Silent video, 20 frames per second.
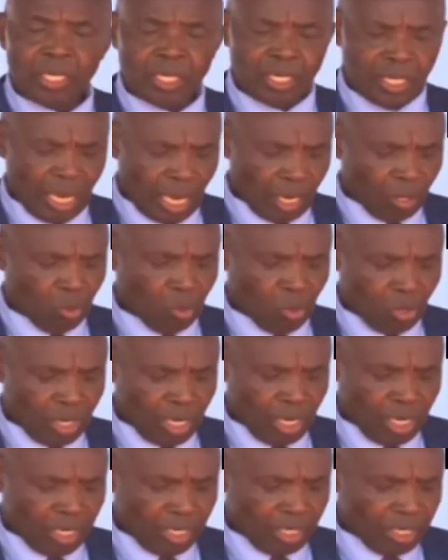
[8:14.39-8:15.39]
in
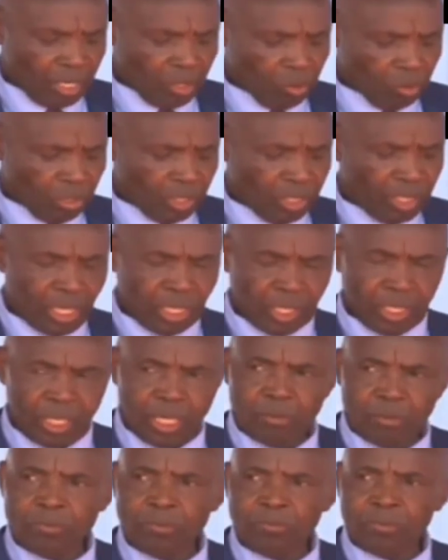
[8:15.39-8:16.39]
accordance with
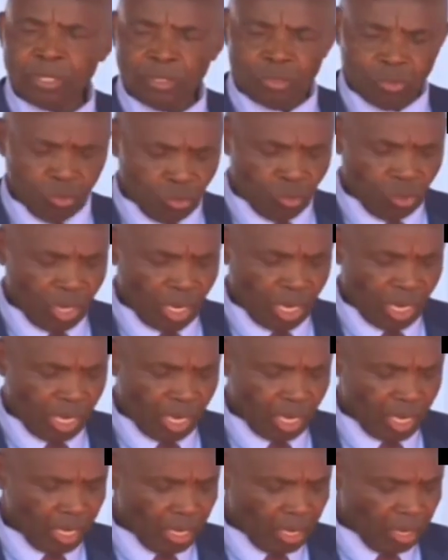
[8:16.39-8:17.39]
Section
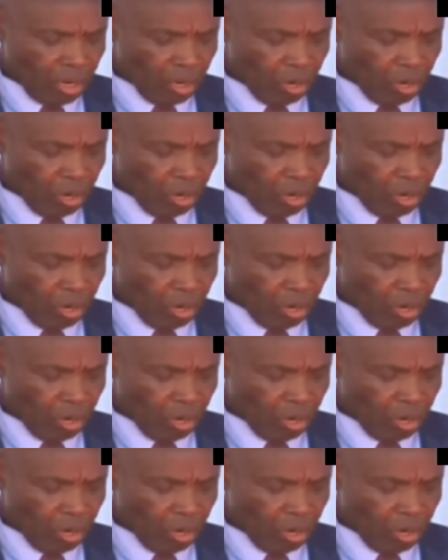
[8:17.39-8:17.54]
52A